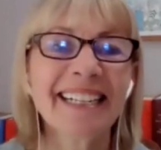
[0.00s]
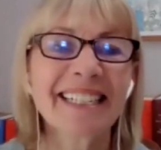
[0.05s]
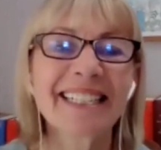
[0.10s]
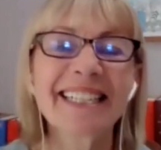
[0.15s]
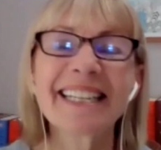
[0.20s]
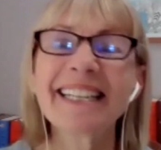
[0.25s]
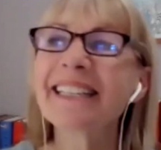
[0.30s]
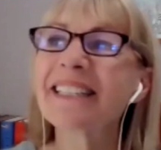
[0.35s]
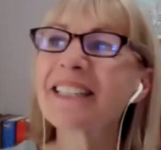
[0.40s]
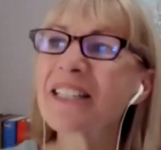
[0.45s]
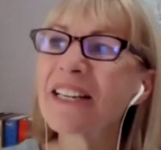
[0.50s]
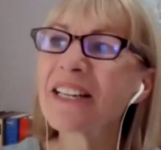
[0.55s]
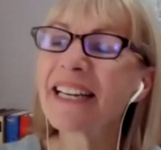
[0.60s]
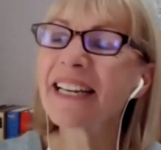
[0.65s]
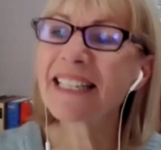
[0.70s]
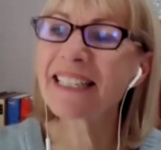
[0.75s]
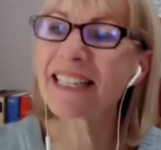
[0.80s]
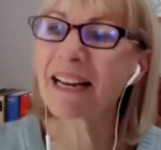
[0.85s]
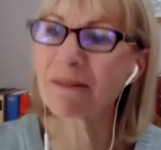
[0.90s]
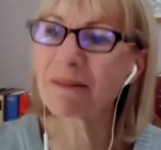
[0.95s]
she she
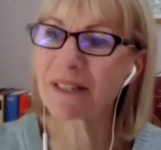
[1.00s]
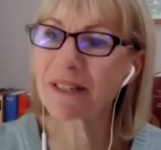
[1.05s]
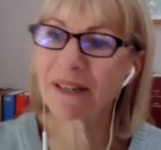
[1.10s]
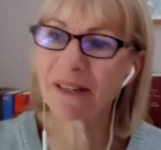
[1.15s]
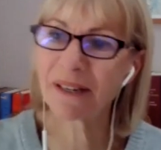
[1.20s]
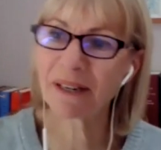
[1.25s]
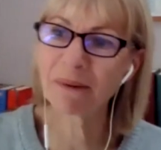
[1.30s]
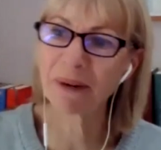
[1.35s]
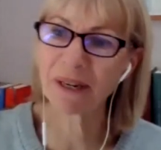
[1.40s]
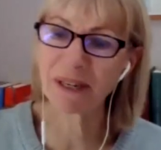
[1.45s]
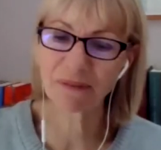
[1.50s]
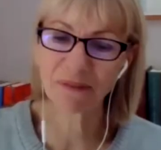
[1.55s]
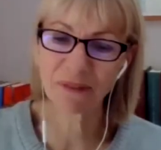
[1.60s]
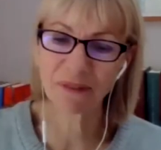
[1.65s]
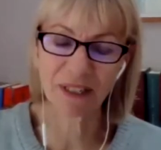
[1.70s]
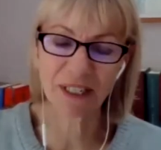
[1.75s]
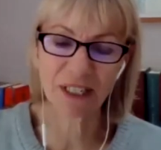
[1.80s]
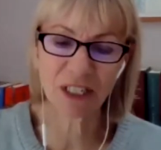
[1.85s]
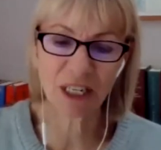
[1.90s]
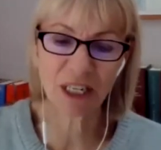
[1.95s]
is absolutely
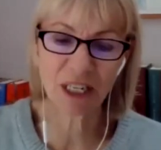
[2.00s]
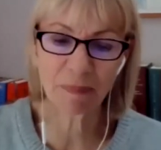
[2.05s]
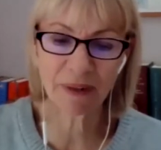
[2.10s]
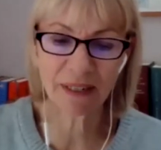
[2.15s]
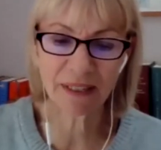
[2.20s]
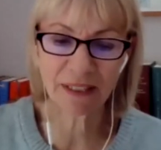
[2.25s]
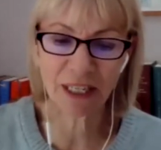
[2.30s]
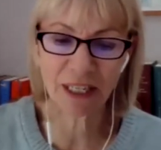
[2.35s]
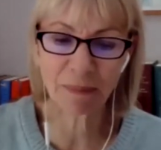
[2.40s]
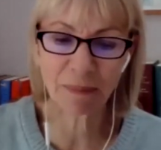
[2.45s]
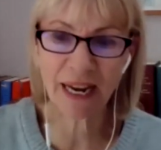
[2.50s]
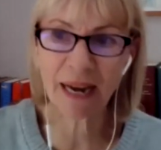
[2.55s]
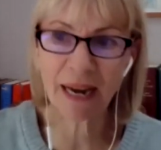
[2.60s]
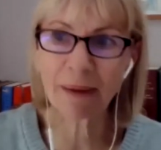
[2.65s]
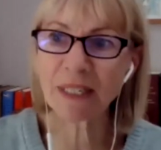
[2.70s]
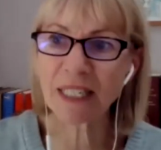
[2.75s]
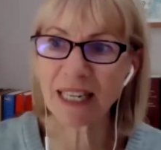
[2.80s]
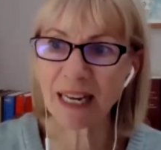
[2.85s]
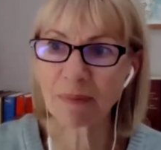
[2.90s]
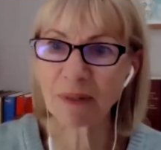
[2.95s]
wonderful, and she she became a
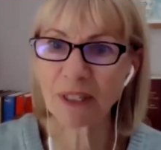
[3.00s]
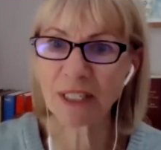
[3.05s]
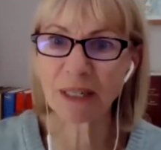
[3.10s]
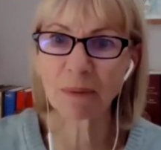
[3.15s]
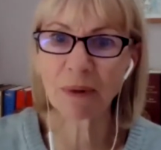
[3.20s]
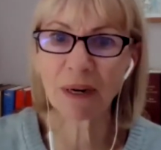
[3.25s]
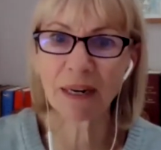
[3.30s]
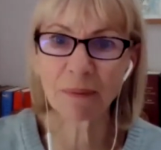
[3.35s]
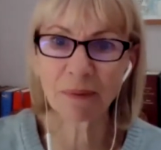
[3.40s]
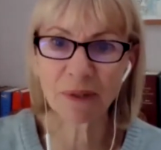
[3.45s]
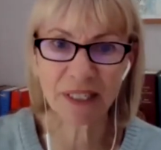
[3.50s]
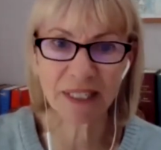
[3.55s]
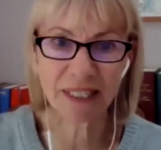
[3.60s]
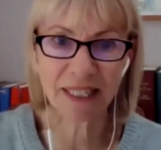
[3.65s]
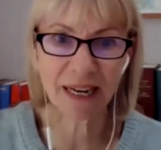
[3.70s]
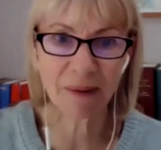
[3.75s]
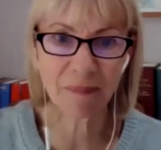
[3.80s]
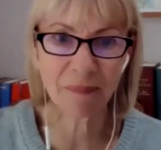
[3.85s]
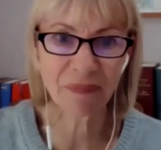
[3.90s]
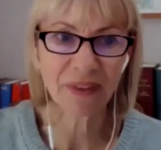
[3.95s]
celebrity when it was
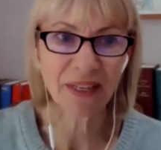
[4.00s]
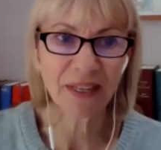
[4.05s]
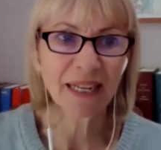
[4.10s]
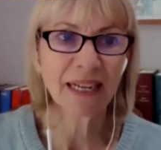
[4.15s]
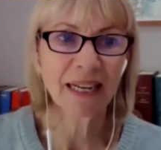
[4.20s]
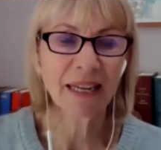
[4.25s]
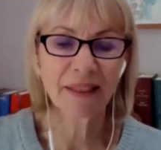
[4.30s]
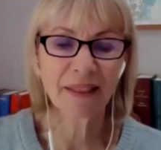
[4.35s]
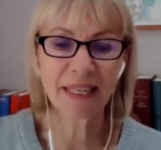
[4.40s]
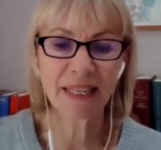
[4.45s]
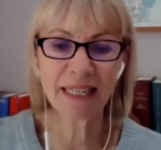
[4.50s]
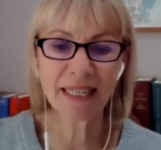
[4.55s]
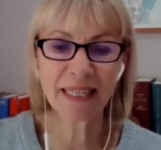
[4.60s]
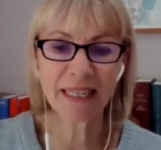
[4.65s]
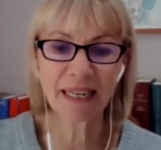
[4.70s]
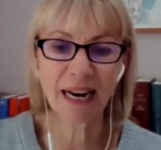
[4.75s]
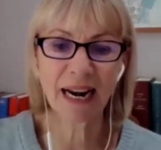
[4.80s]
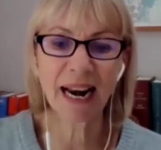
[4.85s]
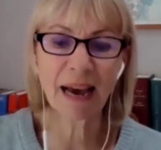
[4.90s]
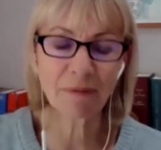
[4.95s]
um, the
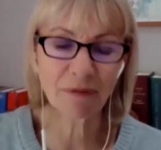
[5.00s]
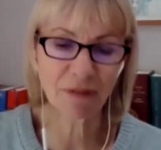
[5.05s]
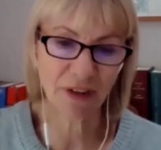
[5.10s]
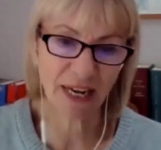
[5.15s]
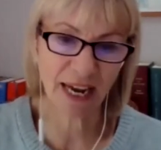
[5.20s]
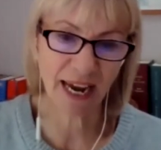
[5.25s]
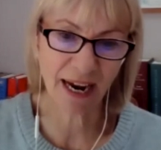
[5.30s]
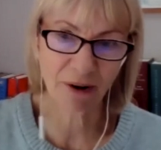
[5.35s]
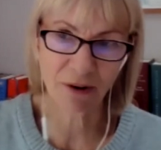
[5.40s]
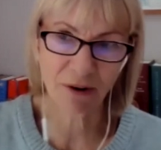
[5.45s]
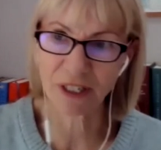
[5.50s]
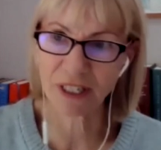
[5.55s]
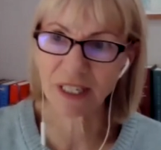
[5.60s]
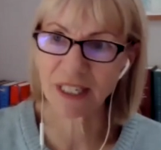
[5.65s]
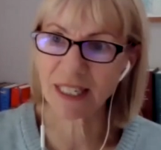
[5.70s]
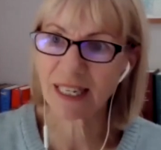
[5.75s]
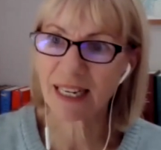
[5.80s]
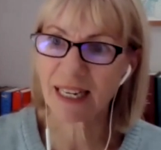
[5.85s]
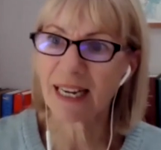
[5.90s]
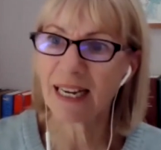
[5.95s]
clap for
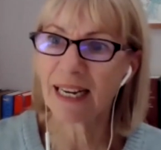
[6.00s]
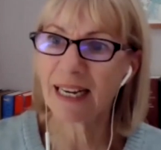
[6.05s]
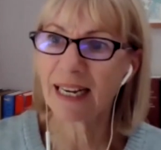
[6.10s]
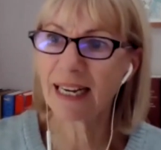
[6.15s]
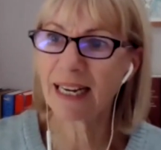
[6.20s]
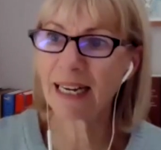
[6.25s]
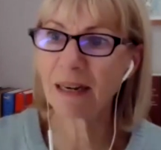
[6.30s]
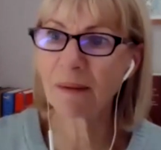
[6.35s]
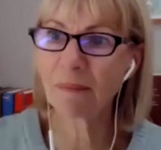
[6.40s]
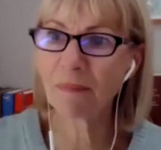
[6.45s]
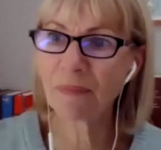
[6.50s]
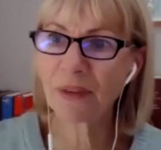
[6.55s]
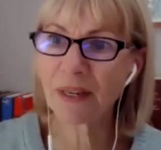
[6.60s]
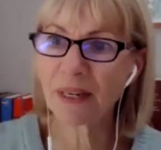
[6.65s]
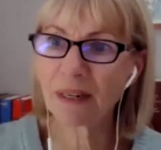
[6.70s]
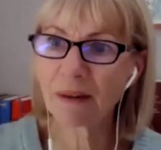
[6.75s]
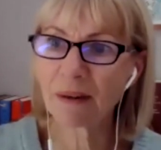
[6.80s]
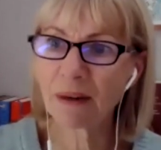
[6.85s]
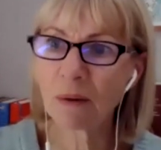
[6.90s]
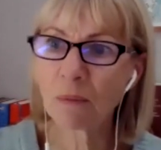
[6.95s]
carers. Um,
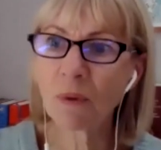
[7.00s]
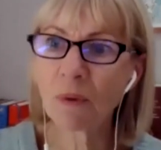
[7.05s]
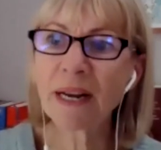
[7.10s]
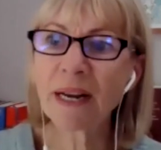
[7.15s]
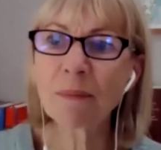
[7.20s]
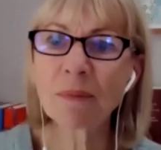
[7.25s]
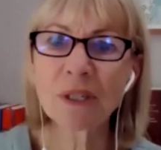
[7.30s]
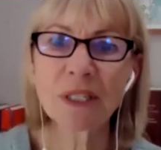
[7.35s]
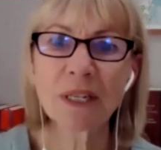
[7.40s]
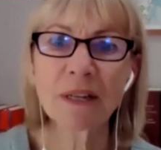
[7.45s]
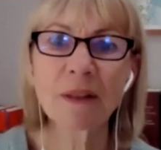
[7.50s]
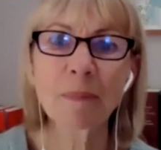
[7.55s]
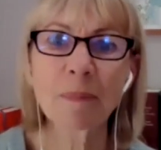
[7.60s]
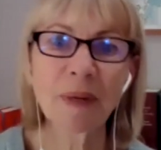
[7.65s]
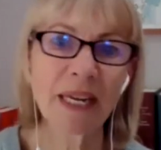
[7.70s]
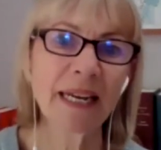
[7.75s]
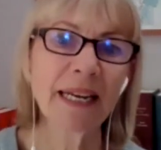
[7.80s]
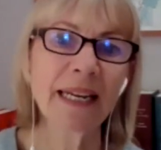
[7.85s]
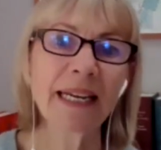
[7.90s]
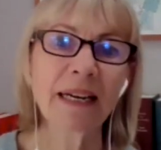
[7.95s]
when it was at the
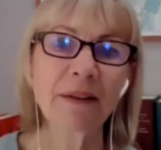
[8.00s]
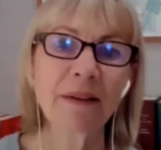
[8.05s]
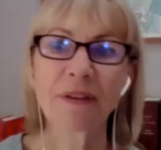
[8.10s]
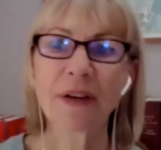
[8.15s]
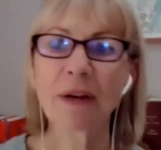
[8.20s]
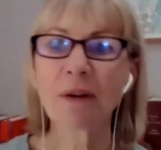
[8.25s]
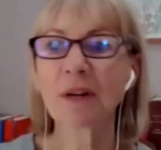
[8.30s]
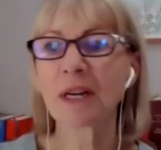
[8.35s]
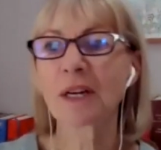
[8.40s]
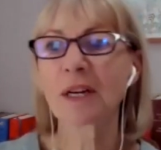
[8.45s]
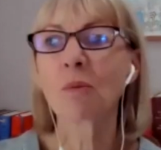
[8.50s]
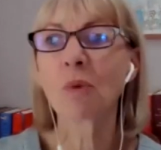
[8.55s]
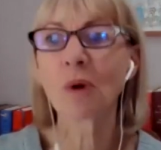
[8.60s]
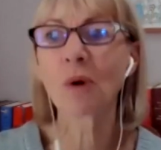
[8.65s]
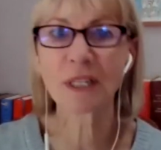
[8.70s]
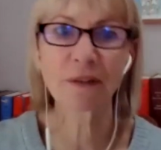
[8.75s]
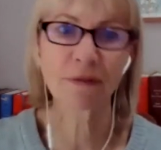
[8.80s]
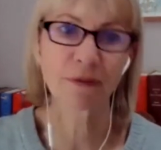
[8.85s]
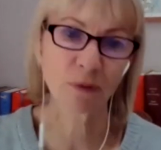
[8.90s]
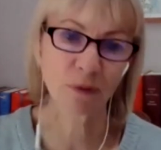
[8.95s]
beginning, it felt like a
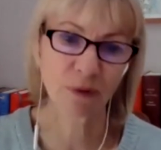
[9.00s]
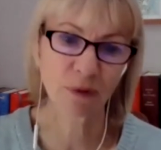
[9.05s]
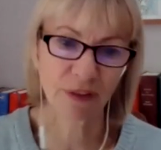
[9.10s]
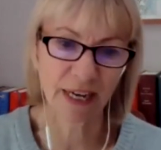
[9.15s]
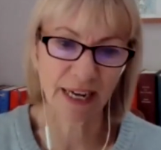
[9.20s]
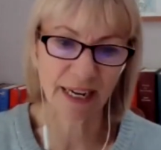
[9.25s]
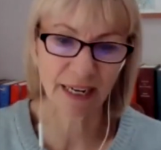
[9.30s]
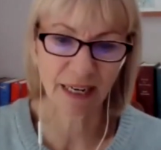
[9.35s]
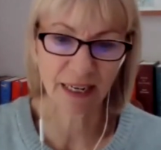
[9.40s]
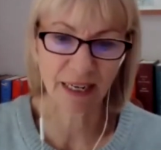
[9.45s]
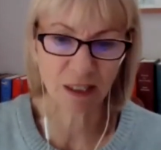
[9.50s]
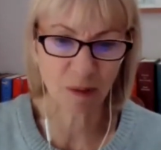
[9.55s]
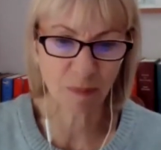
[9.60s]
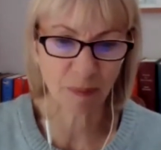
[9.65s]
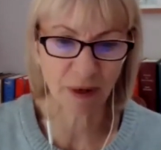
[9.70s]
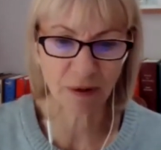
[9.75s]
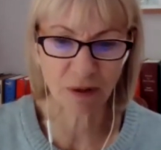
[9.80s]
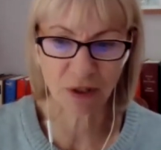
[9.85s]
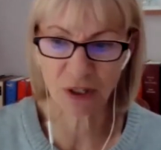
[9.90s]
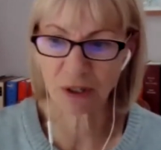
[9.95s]
wonderful thing, as
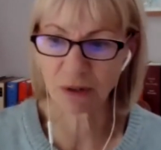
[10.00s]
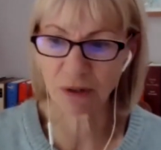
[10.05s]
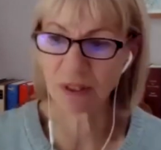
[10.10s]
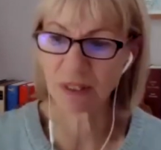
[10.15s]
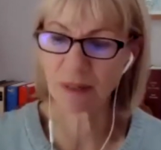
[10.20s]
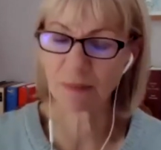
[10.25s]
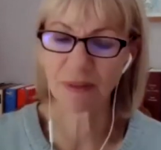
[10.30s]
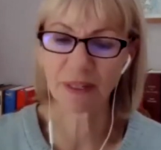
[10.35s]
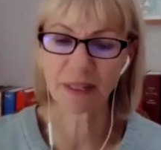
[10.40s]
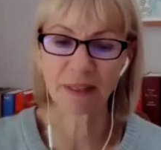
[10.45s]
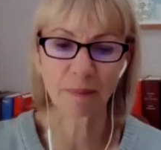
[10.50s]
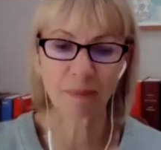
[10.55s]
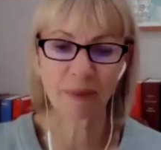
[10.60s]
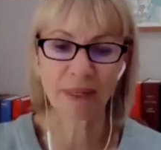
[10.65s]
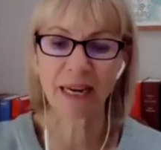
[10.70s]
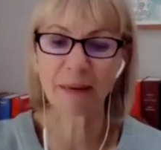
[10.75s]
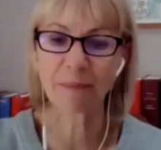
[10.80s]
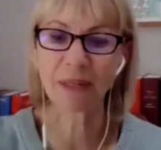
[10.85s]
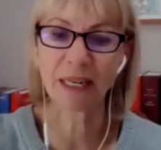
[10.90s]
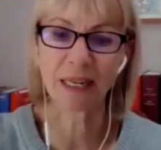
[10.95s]
opposed to something that
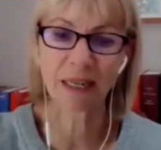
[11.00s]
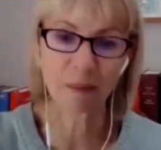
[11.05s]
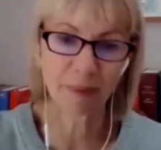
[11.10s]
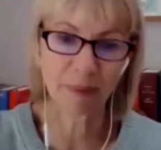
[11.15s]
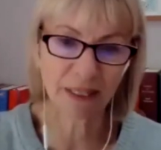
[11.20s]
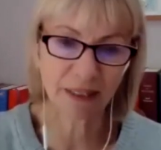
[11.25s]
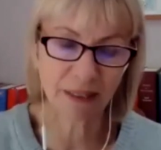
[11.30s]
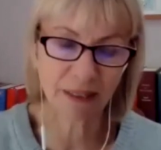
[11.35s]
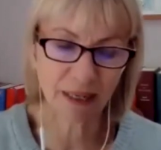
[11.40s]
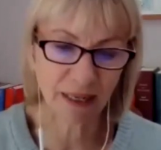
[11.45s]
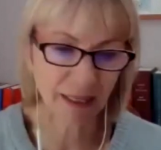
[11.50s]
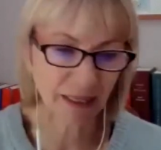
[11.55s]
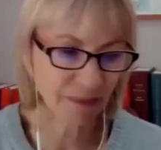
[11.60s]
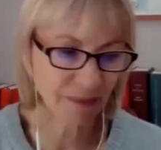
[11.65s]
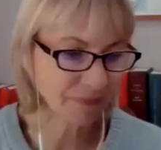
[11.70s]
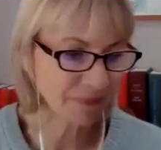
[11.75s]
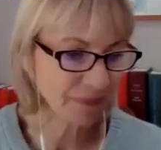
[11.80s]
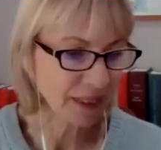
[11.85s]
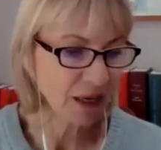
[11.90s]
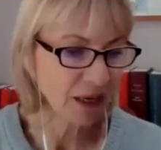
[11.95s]
became a little bit
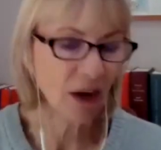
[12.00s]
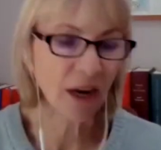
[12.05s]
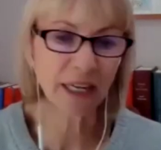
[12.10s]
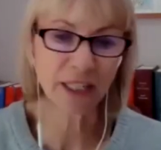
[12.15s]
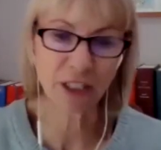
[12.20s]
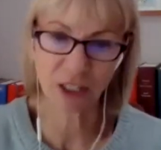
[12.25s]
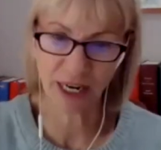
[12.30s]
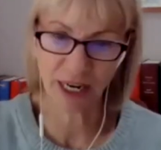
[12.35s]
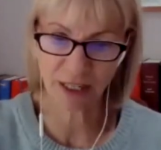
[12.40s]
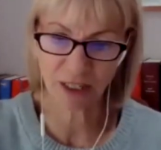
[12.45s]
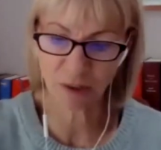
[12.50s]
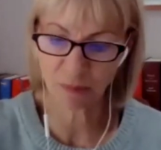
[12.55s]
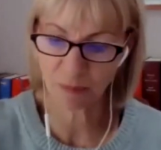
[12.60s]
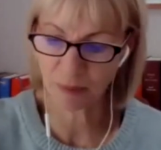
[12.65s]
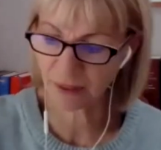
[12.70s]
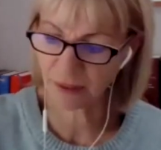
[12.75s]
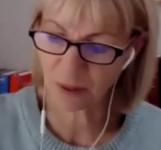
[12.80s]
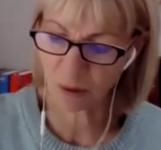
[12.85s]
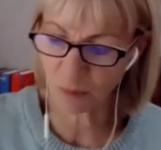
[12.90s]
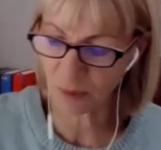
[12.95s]
um, hijacked.
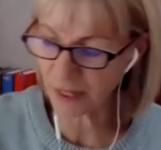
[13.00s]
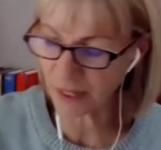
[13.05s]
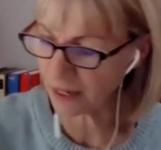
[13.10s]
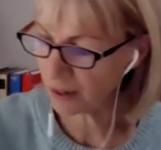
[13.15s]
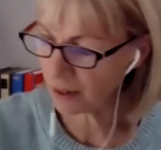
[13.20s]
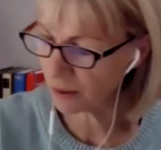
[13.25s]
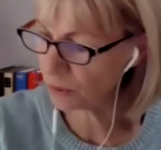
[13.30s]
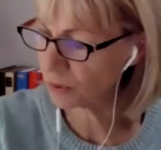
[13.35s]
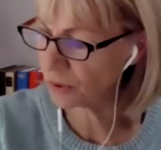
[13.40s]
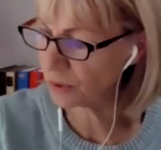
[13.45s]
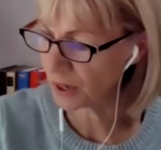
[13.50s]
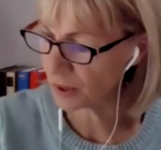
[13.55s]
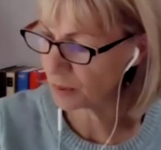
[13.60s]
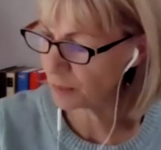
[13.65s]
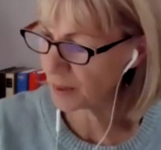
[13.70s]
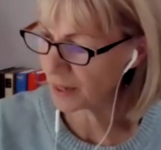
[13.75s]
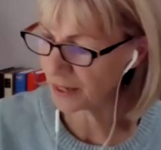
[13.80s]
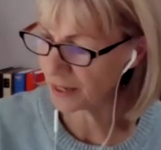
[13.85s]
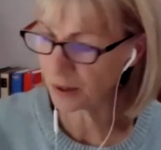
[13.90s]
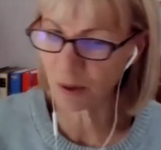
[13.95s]
But you know, we know all know
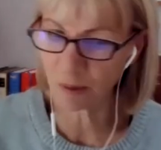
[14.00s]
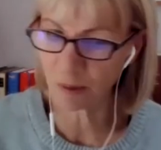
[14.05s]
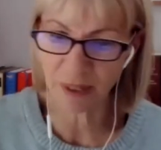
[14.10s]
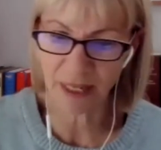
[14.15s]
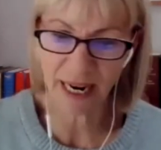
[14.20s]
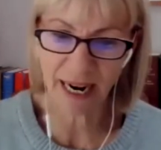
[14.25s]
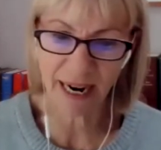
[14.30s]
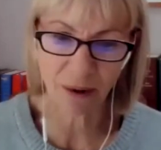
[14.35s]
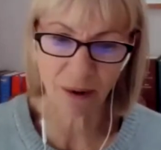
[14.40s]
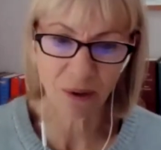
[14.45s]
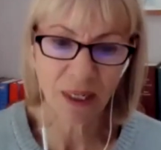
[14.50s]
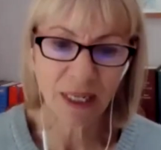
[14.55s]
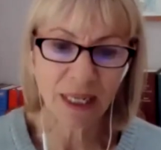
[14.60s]
by whom and how.